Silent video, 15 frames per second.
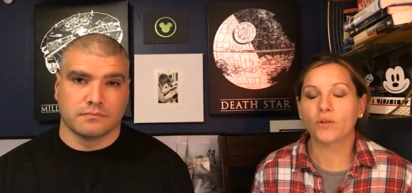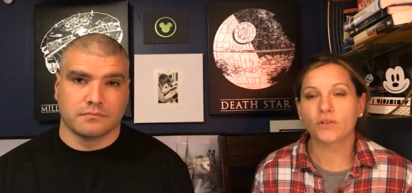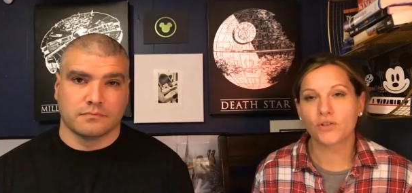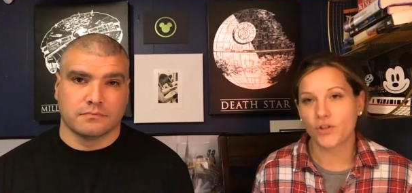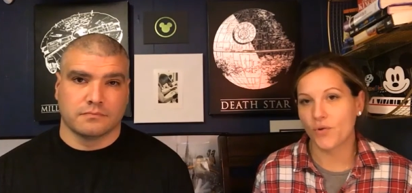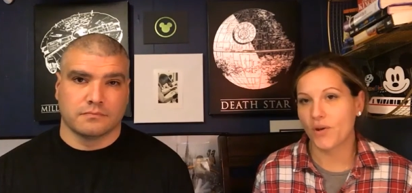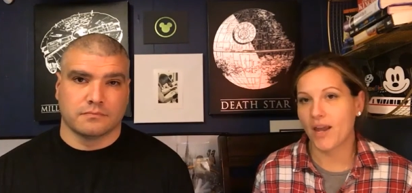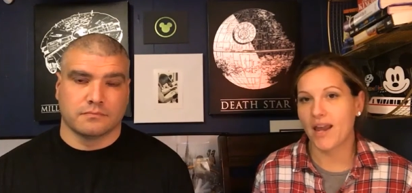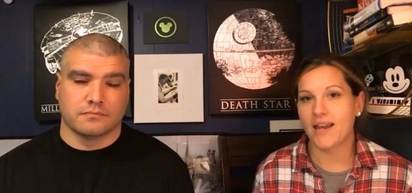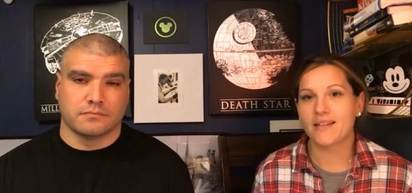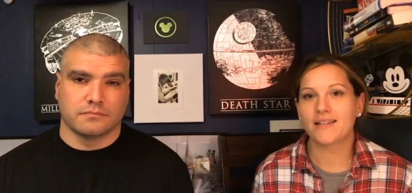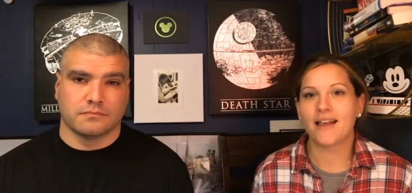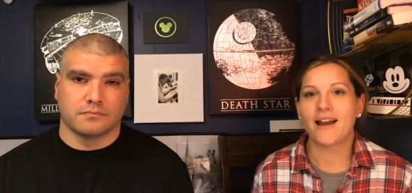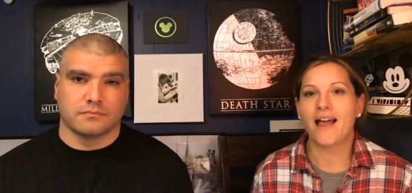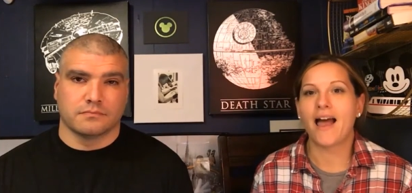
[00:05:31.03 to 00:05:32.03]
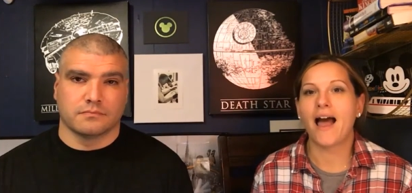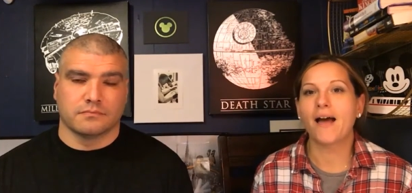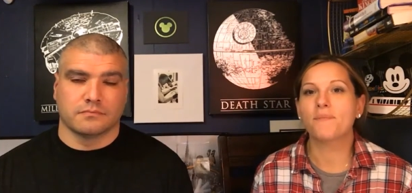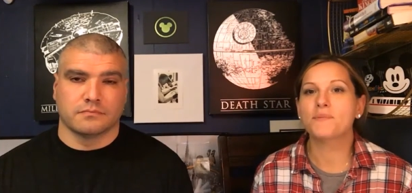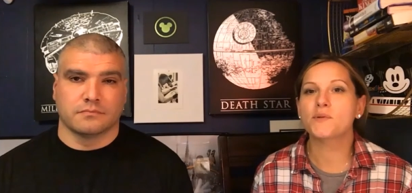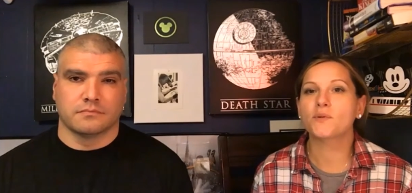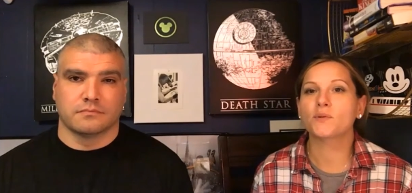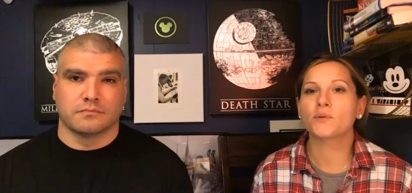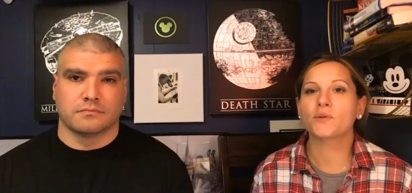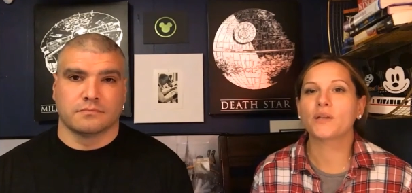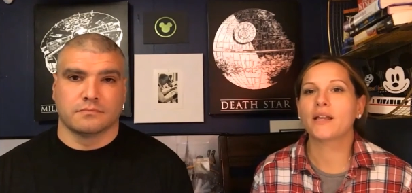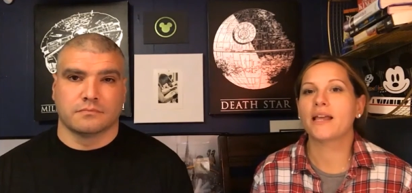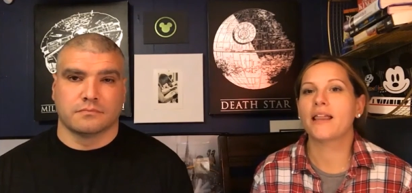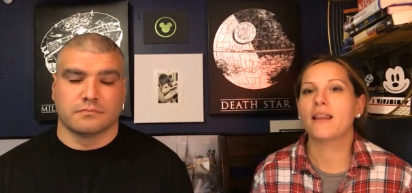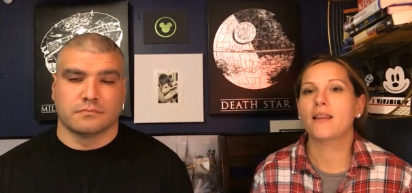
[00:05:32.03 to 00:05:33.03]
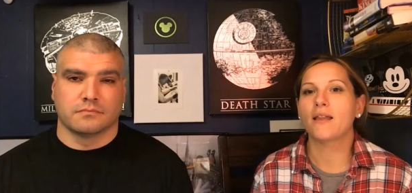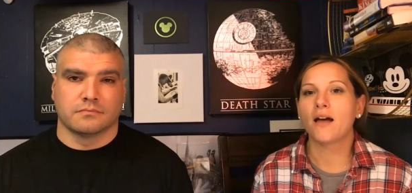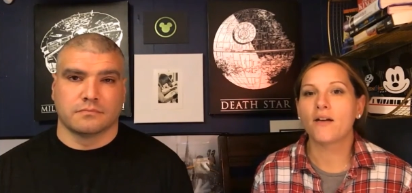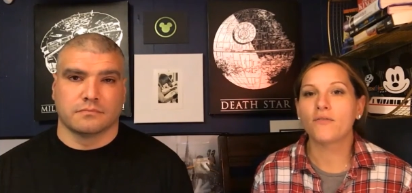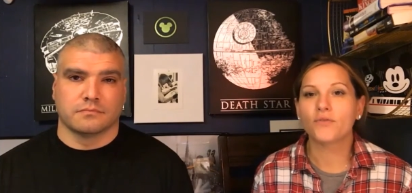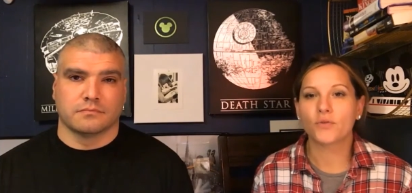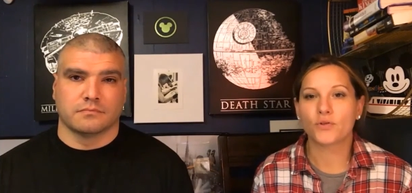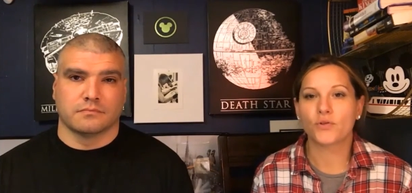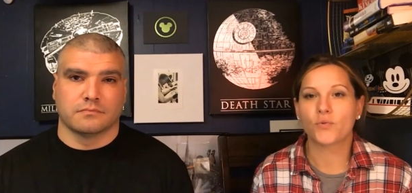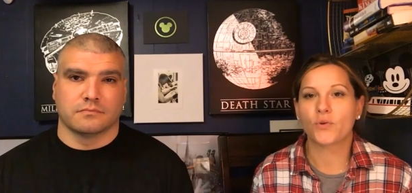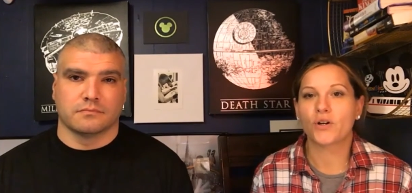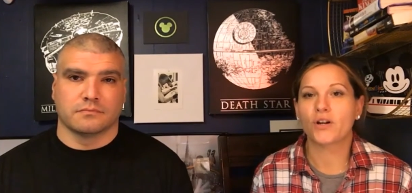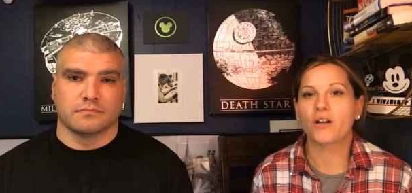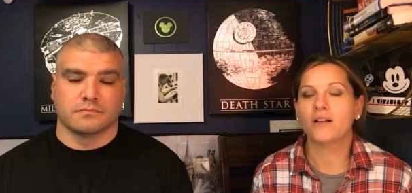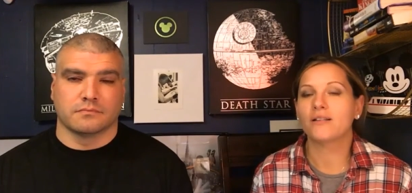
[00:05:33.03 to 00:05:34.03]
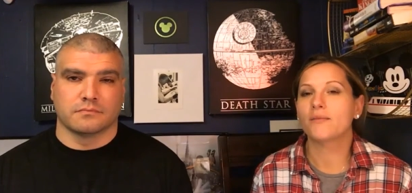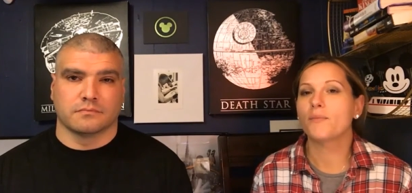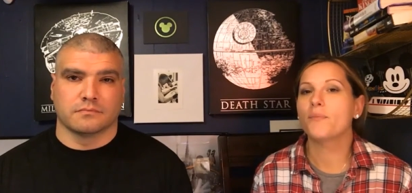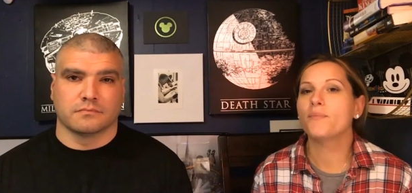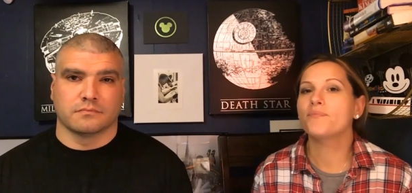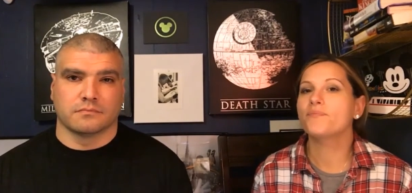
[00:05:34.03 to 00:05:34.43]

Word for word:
Speaker 1: World Showcase, and I absolutely love Future World,